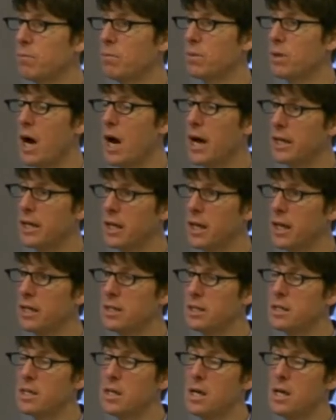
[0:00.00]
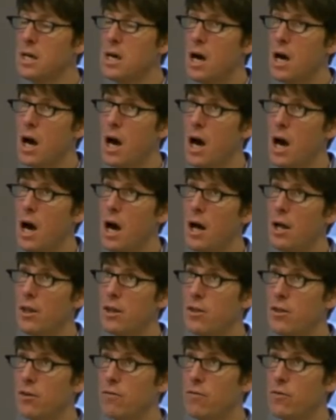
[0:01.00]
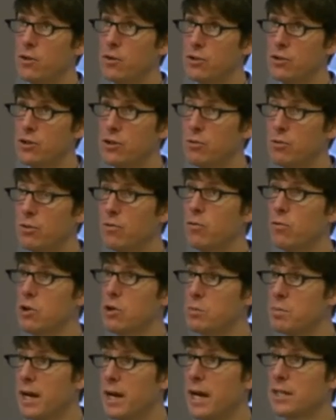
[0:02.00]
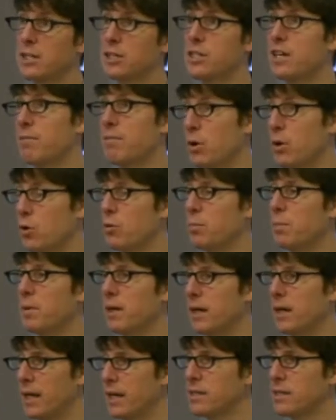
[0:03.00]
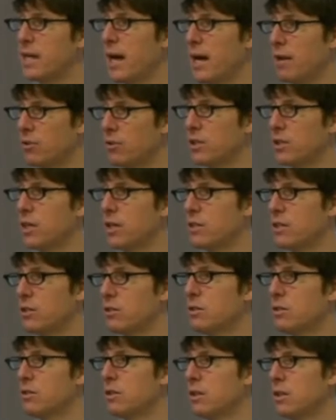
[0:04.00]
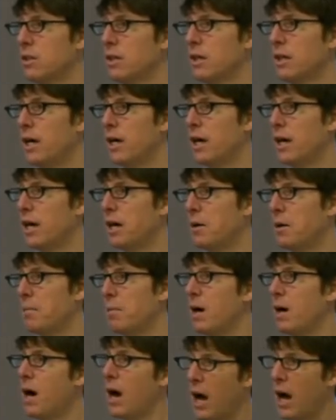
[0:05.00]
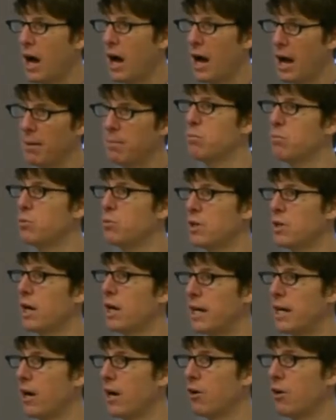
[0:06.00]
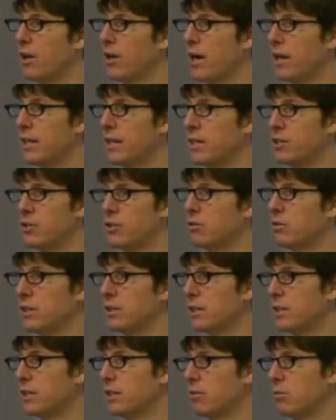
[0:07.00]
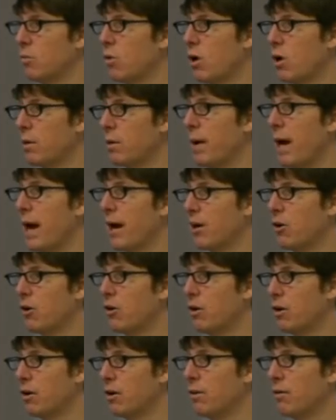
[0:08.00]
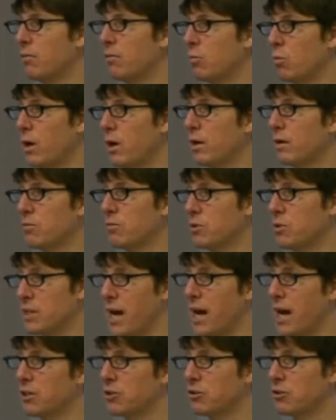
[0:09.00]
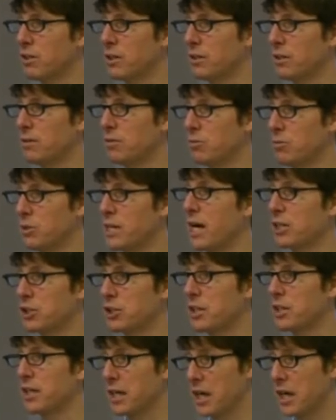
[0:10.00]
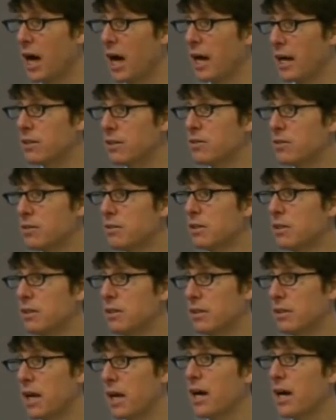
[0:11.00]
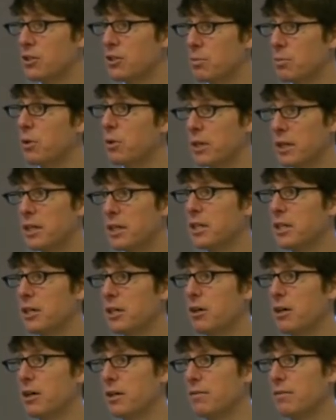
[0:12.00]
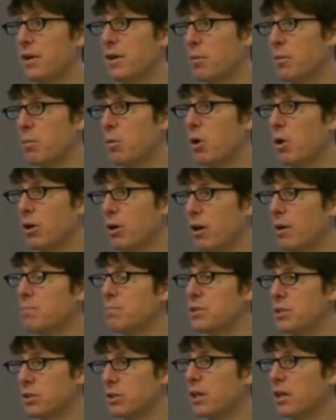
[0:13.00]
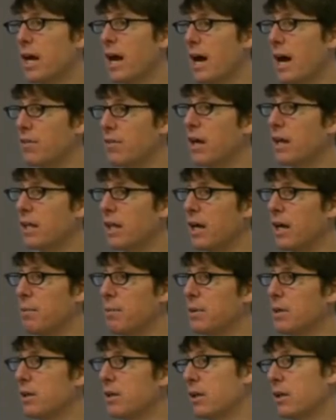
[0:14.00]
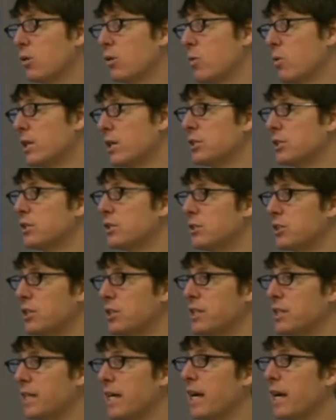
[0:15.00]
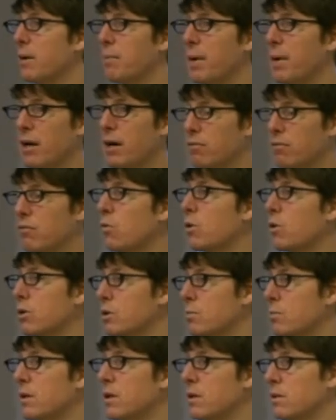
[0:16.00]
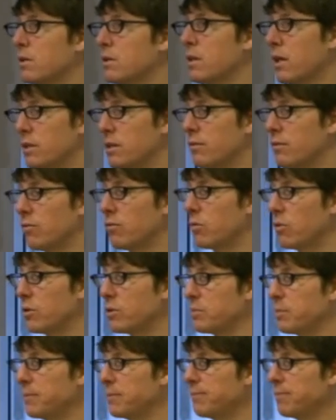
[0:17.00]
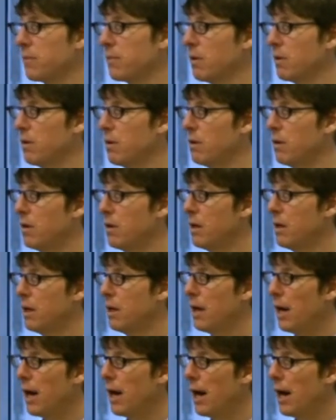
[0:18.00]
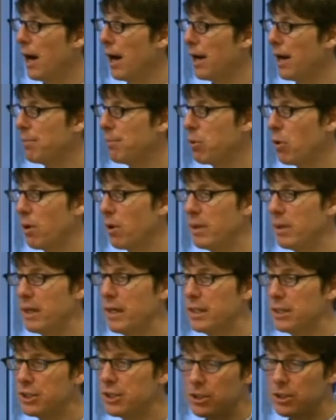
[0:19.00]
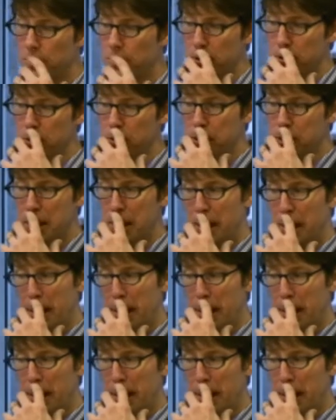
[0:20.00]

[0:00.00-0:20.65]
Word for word: guidelines. Uh, the first two enforcement actions have both been against advertisers. Um, I, I, would not count on that. They certainly didn't walk back on what was actually was actually in the guides. The guides are pretty clear, and if I'm a blogger, I'm still going to have that liability. The question is just again about enforcement and selective enforcement. Uh, employment issues.